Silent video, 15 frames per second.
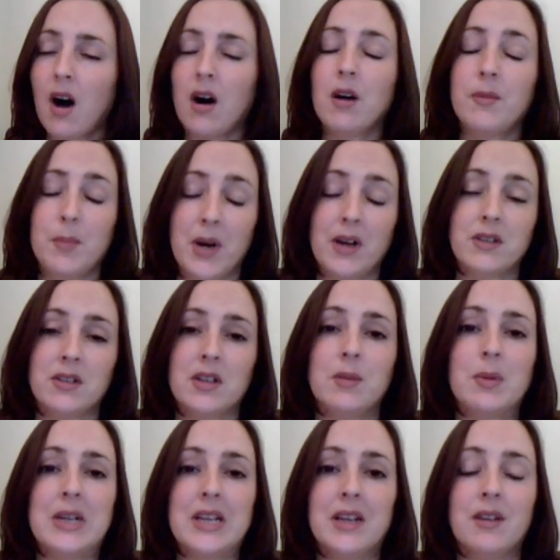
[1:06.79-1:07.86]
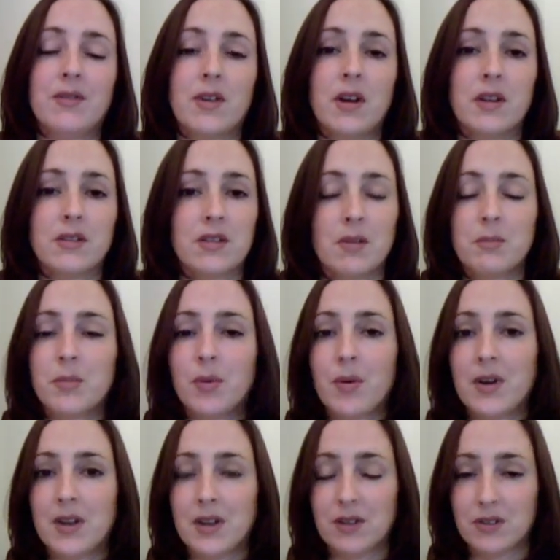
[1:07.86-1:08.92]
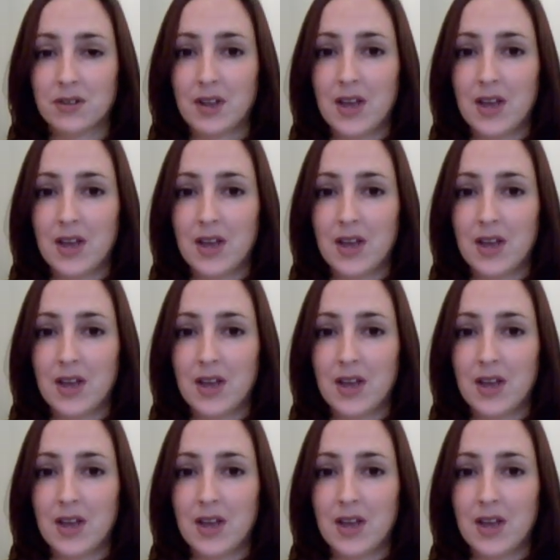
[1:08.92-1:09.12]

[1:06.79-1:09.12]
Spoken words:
I personally believe at some point in